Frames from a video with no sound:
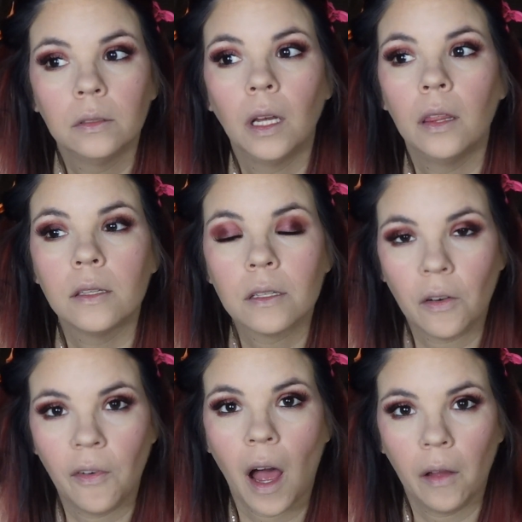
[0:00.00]
and
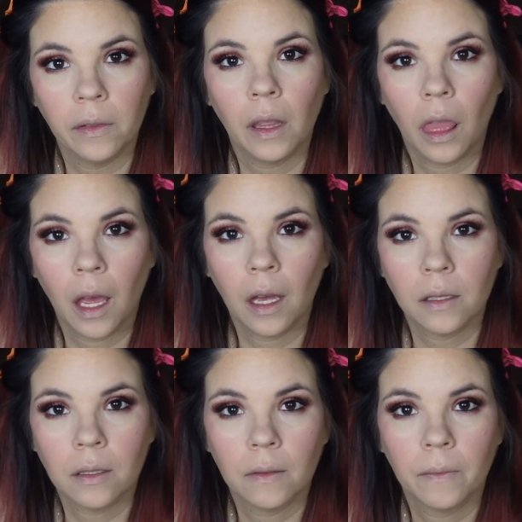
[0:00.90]
surviving
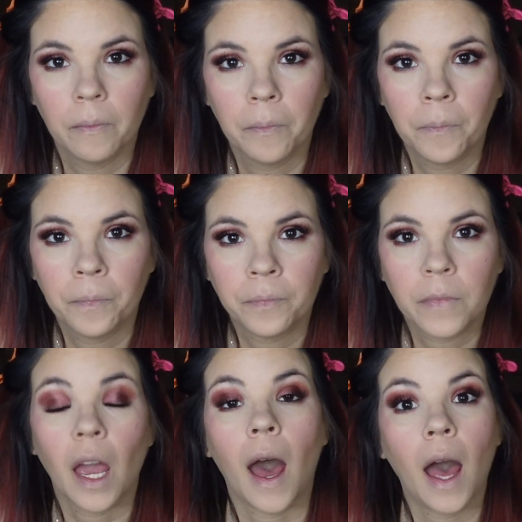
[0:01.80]
that?
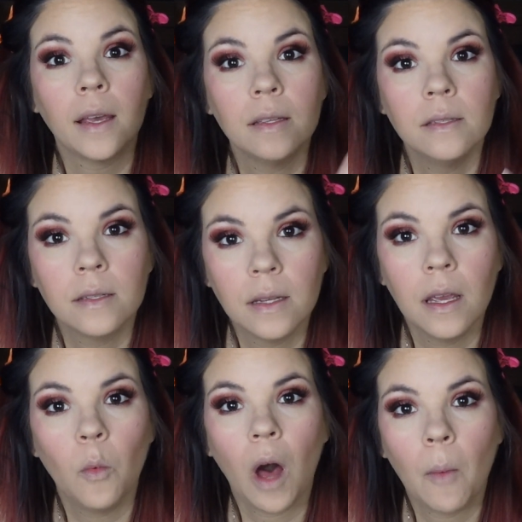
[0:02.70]
I can
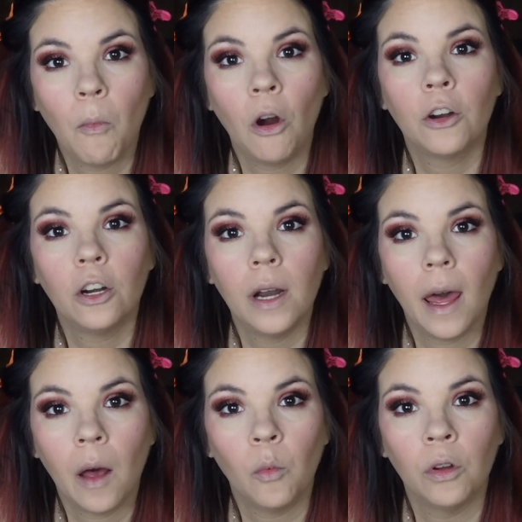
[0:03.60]
see why Margaret
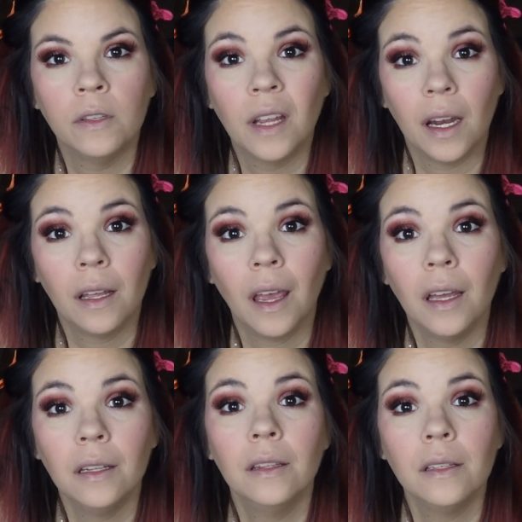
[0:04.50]
Atwood
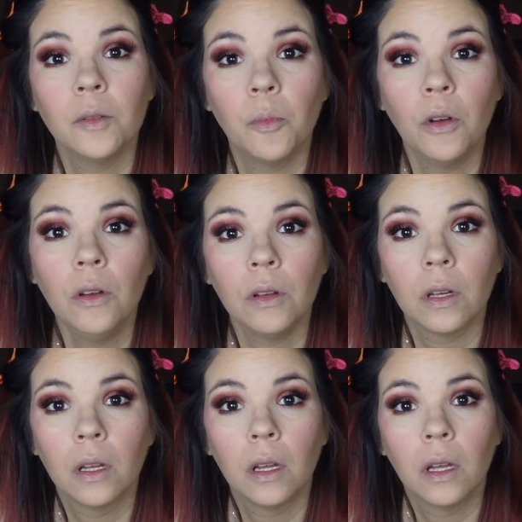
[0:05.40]
dedicated this book
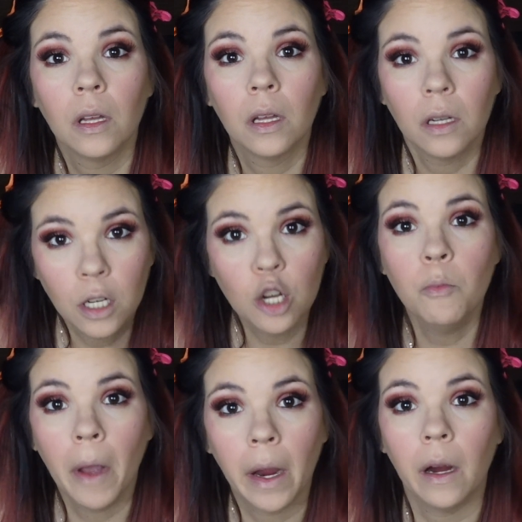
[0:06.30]
to
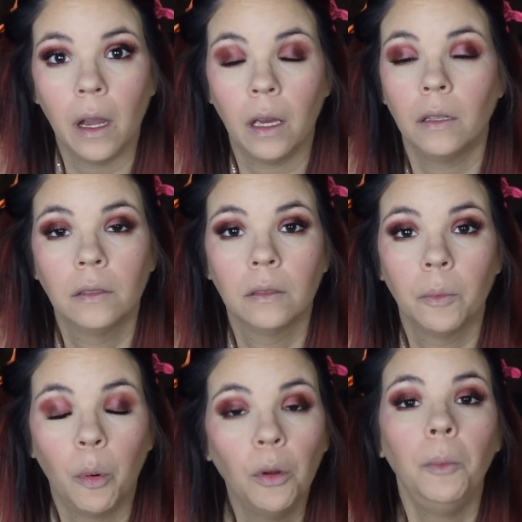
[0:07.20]
Mary,
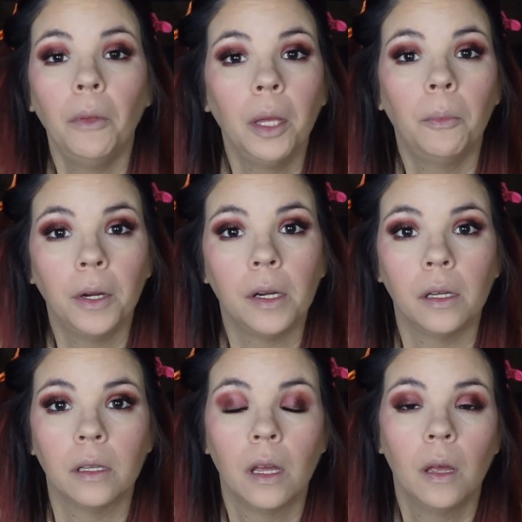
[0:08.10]
point blank
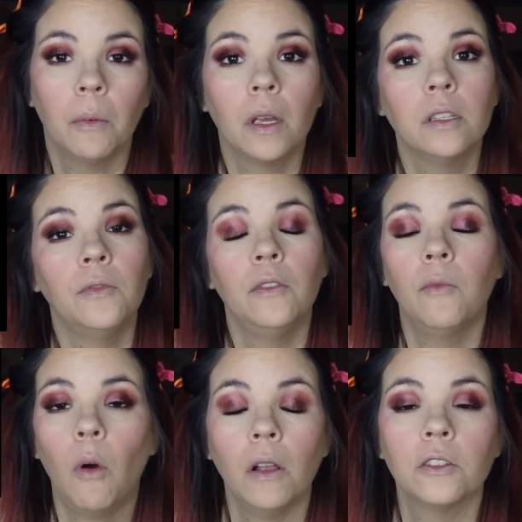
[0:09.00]
period. Because if you've
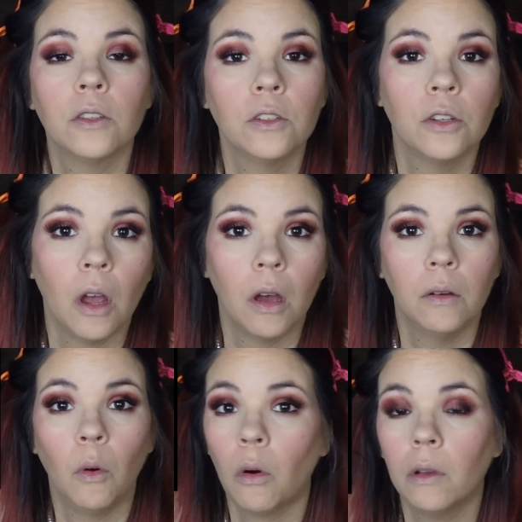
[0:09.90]
watched the show
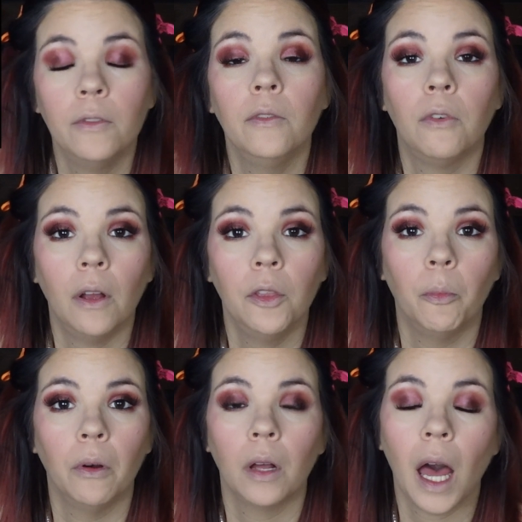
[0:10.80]
or if you've read the
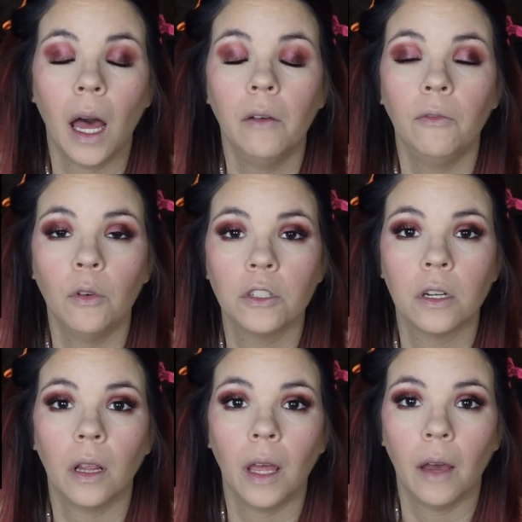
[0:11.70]
book, I
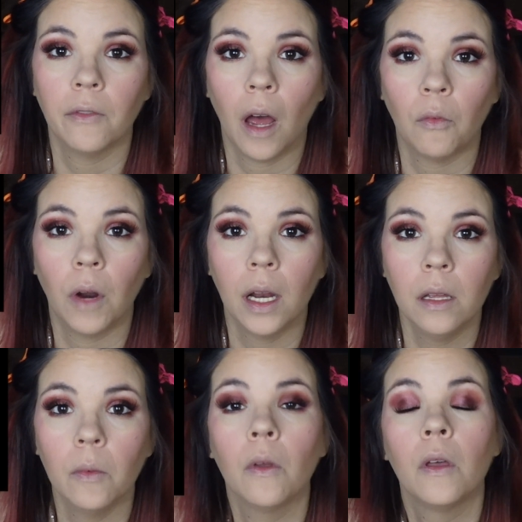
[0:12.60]
unfortunately have not read it.
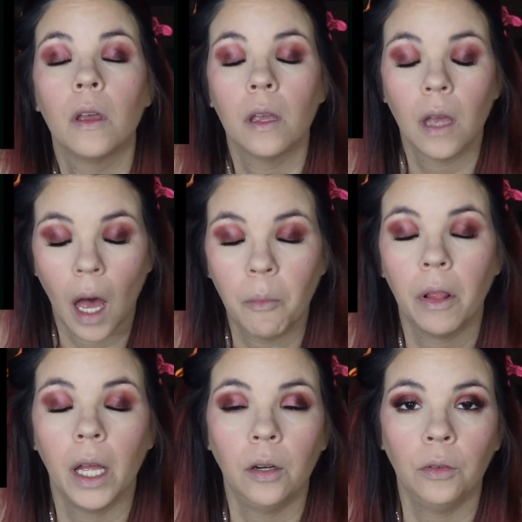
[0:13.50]
I
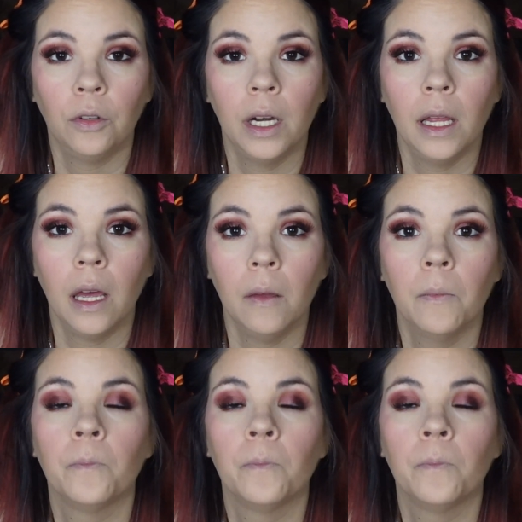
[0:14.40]
plan on reading it,